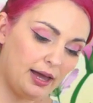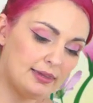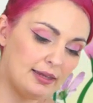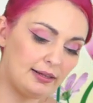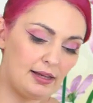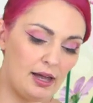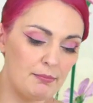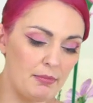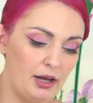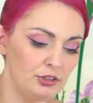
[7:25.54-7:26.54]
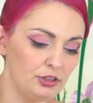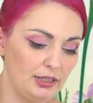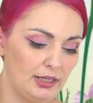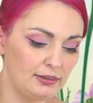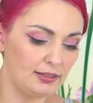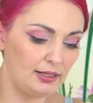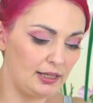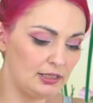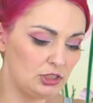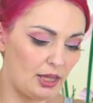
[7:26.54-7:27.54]
and then come underneath and
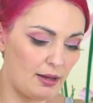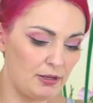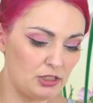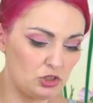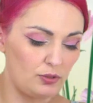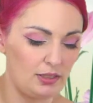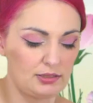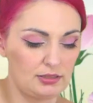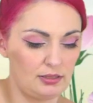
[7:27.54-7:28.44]
into that pinch twist.